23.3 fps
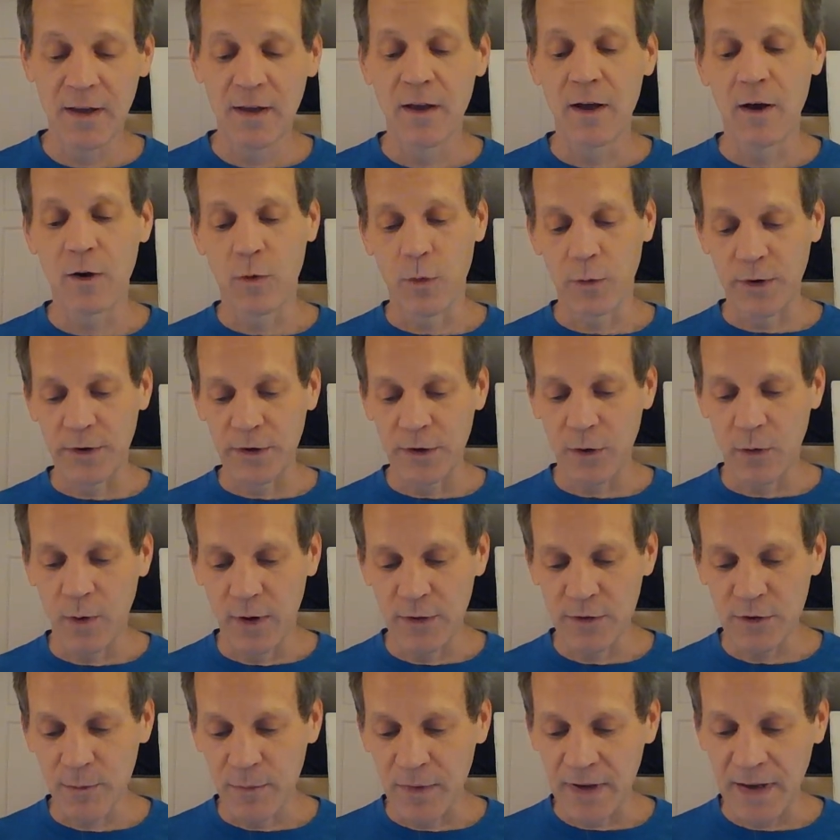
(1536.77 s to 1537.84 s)
According to
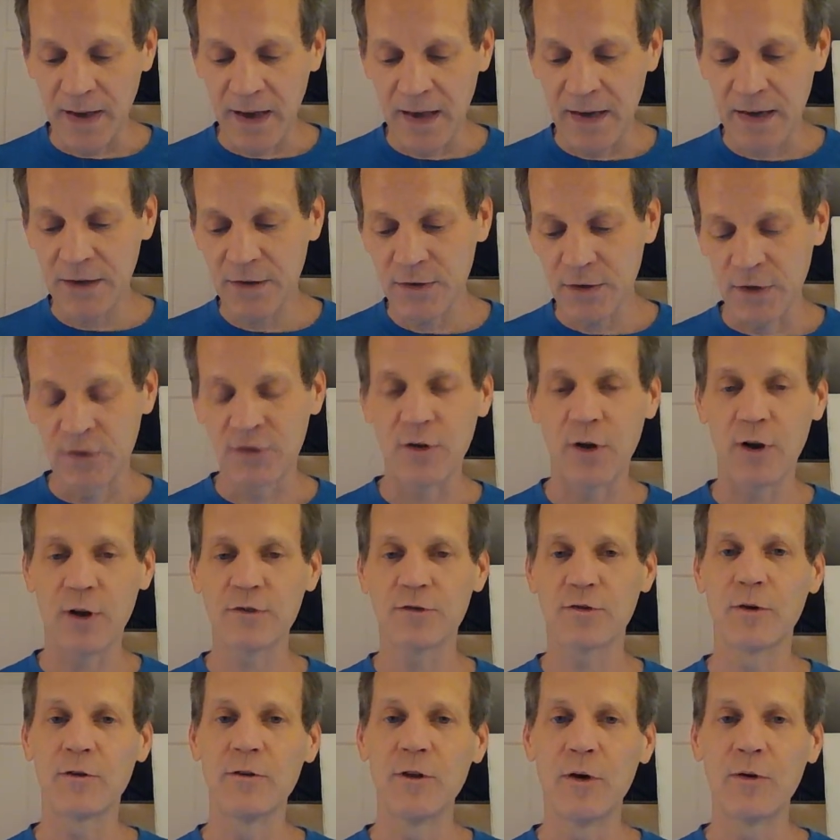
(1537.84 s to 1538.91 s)
quantum mechanics, it's
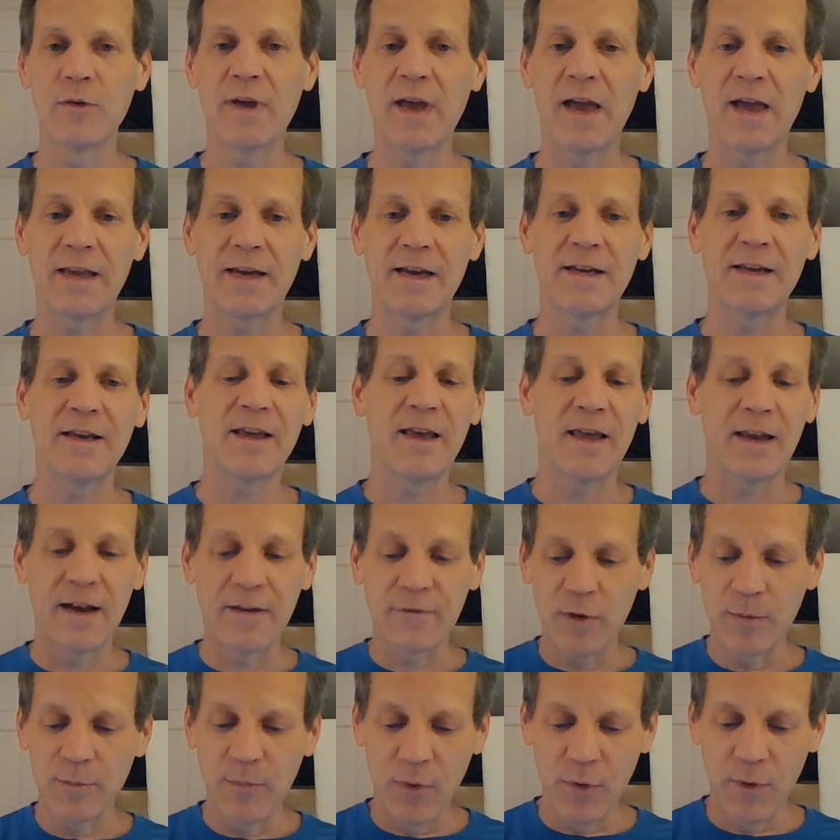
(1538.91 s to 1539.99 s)
also located at
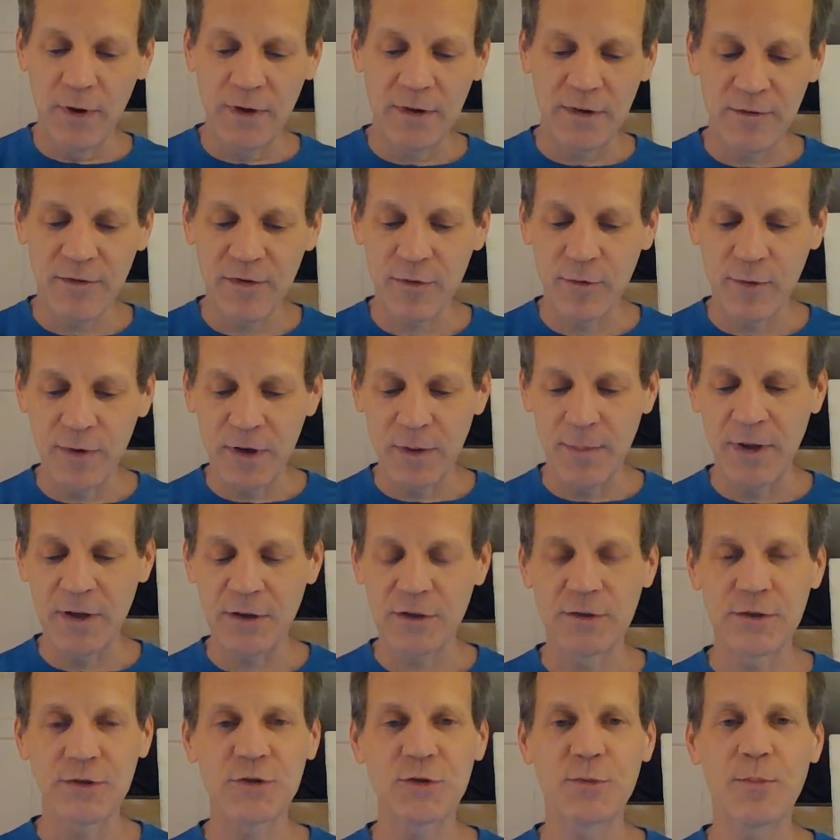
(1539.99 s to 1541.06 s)
every point of
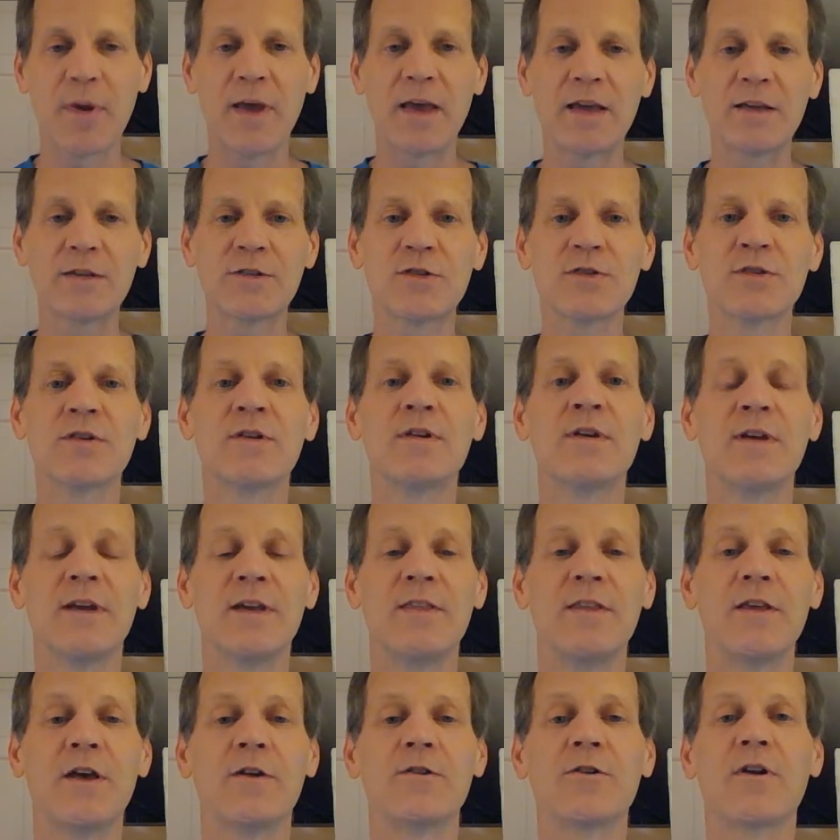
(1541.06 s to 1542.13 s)
three-dimensional space in
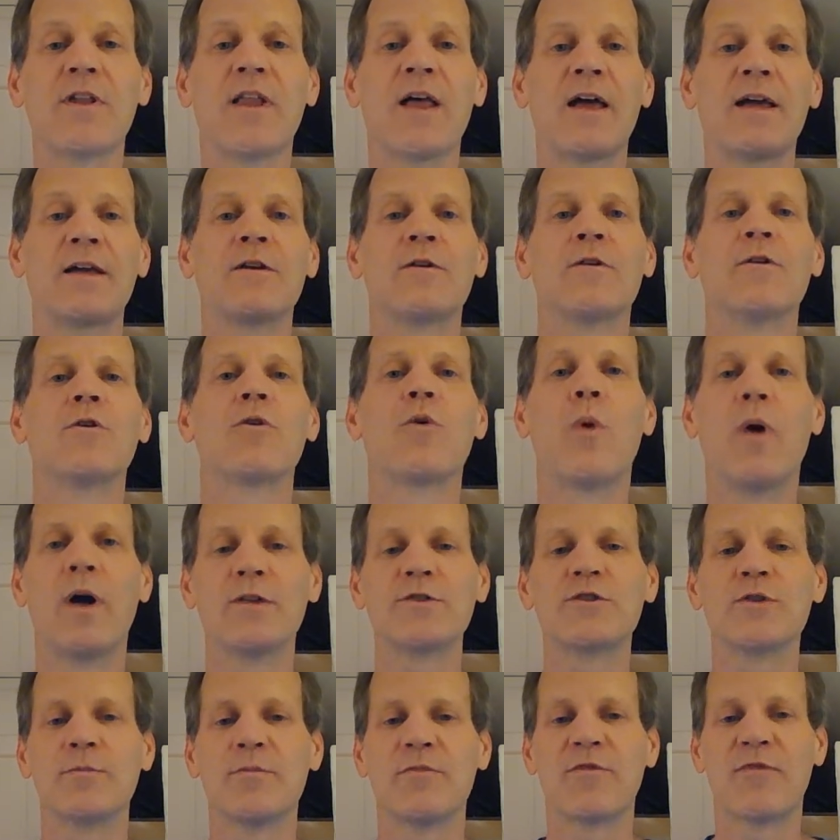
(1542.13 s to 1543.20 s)
the underlying
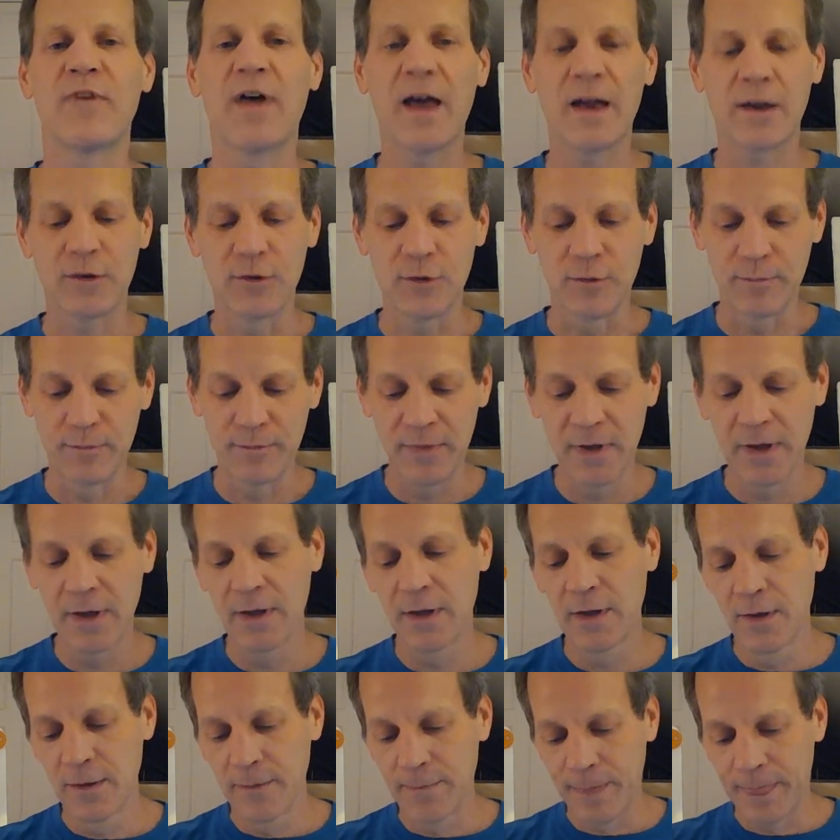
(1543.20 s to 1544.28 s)
quantum vacuum.
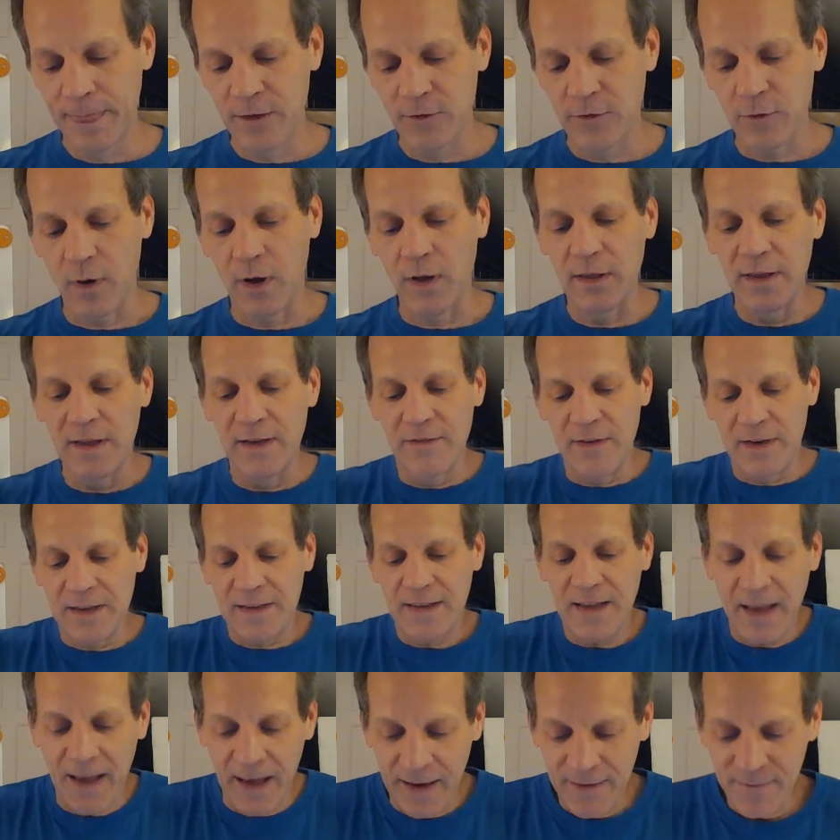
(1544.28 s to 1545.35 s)
So I'll leave it at
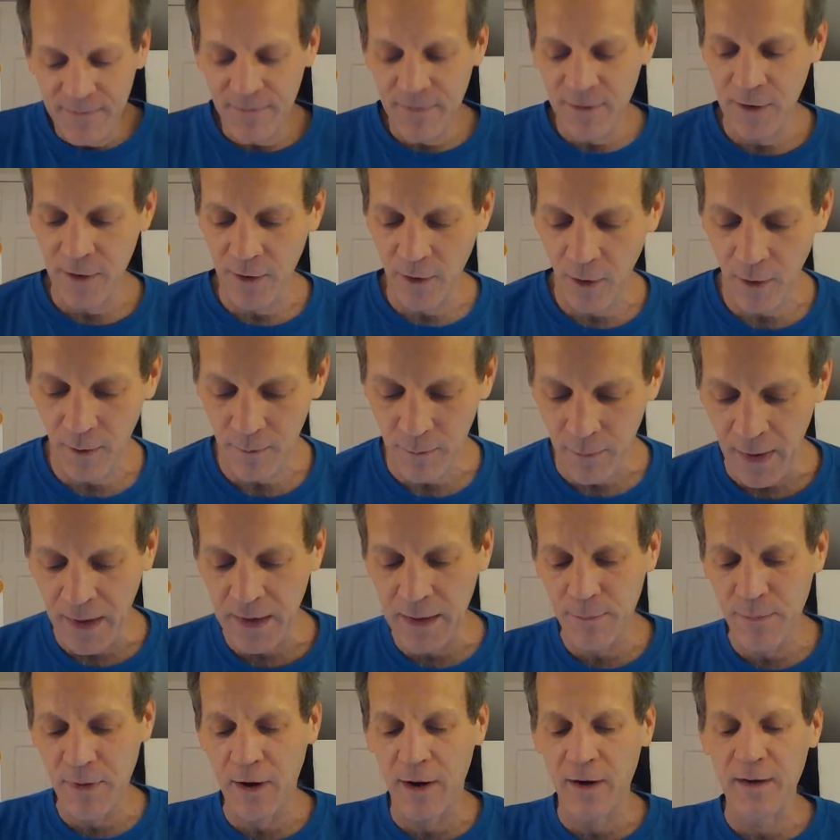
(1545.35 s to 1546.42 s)
that. There are many
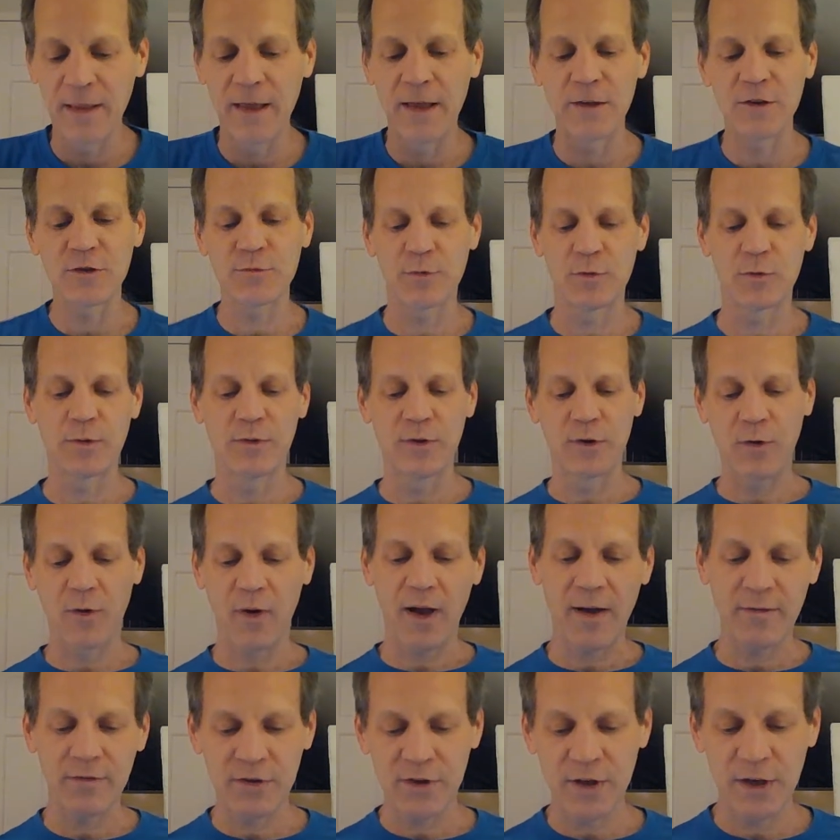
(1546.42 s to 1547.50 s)
parallels between the
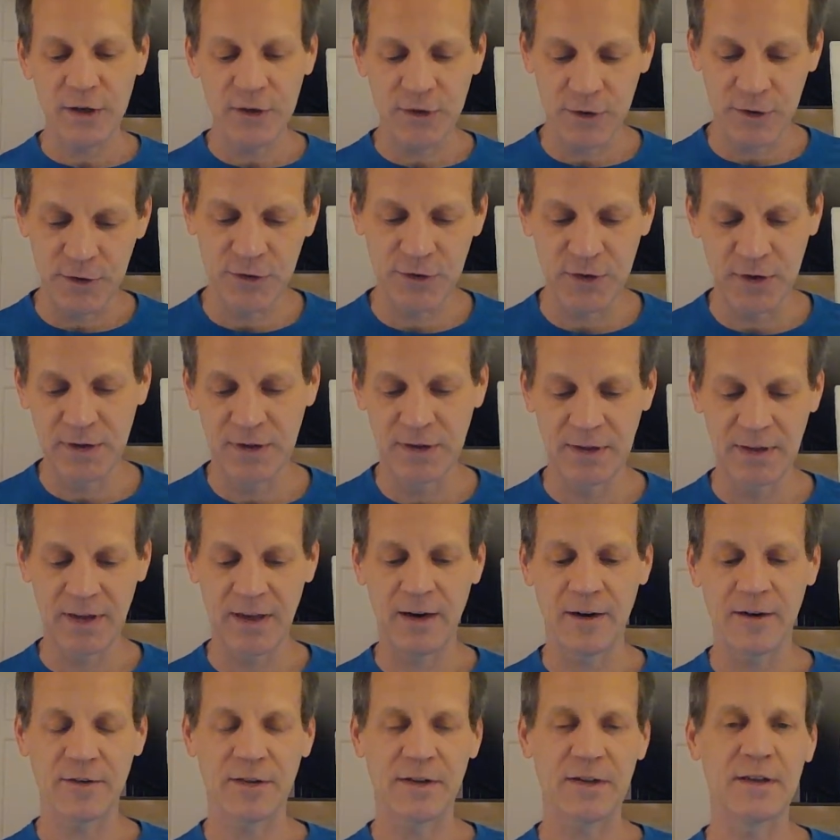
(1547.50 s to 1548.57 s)
gravitational
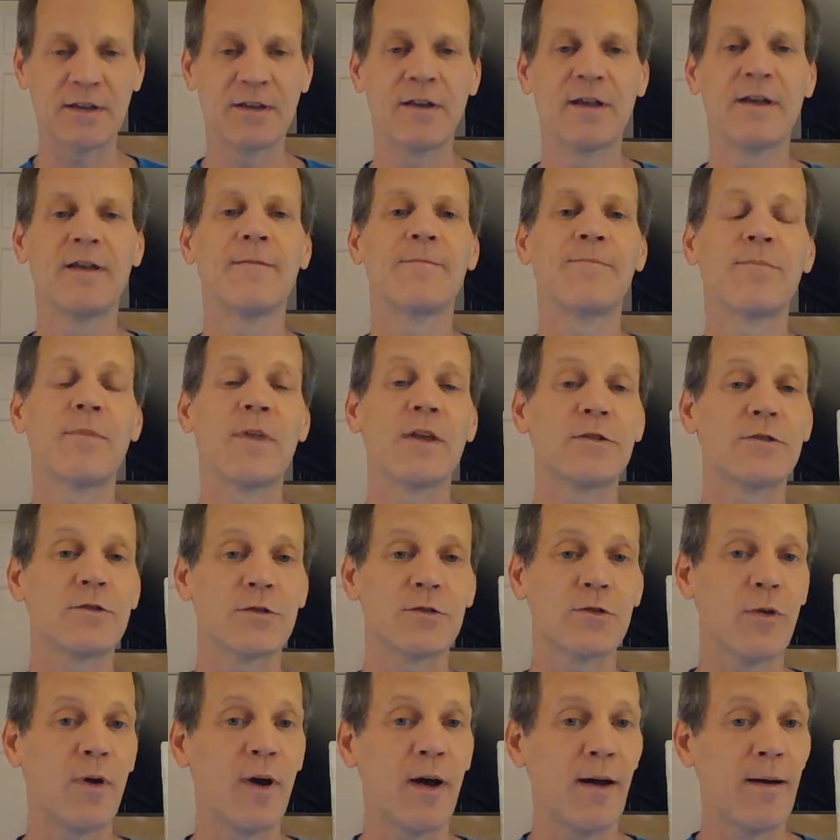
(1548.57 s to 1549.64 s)
singularity as
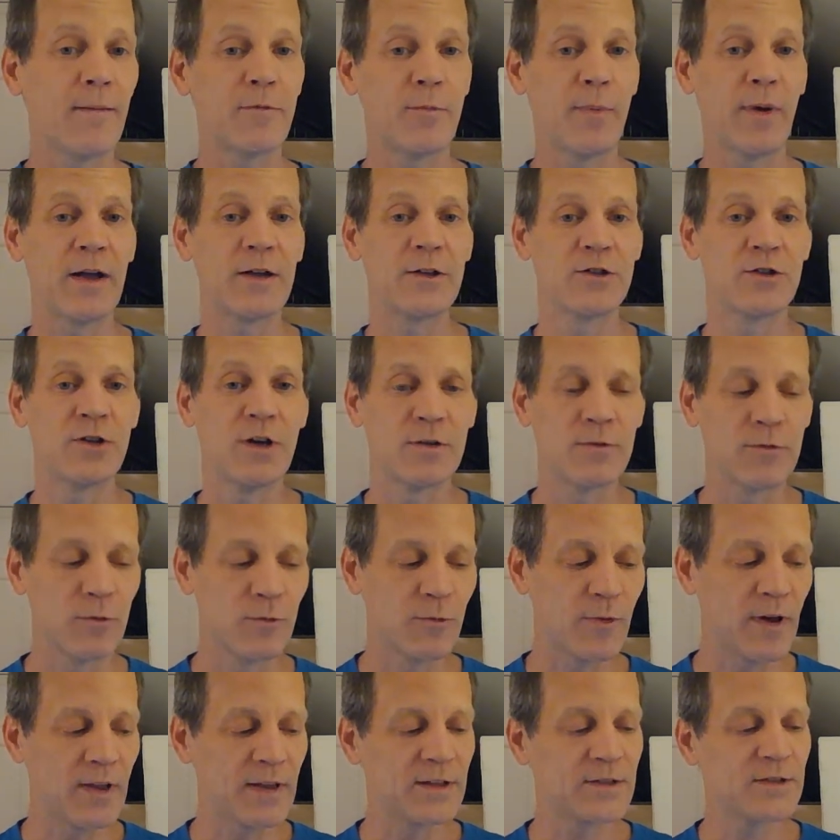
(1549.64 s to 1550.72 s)
described by general
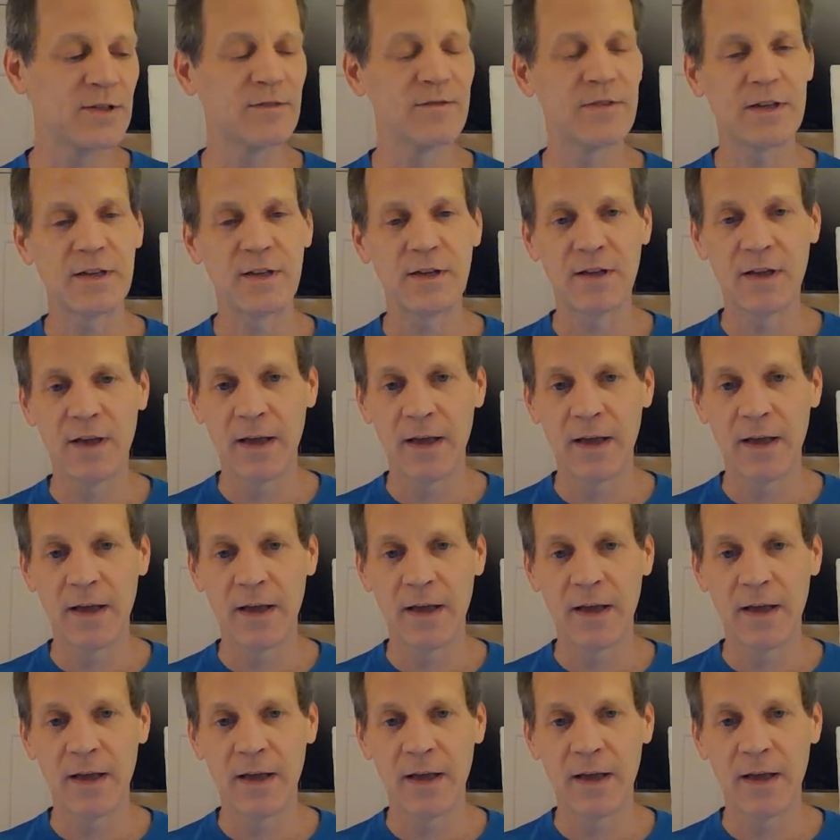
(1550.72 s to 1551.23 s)
relativity,